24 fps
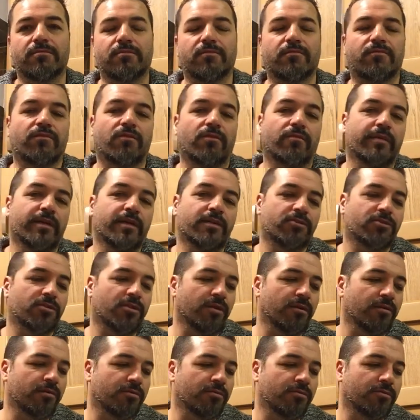from it,
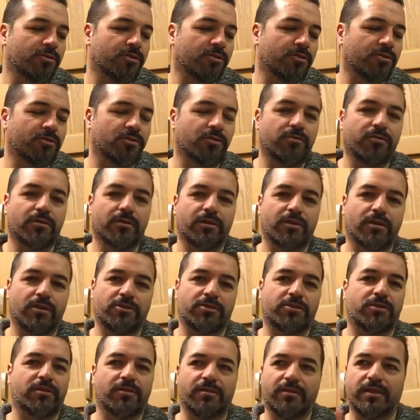so so
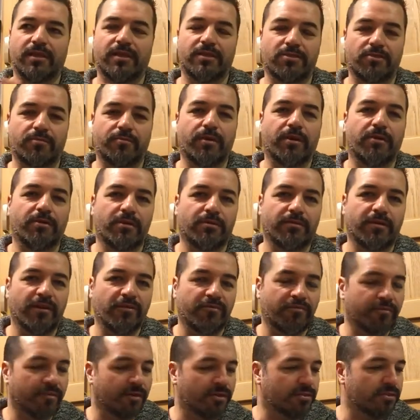dust and things are blowing away
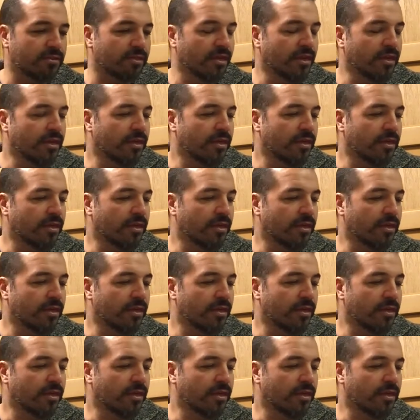from us.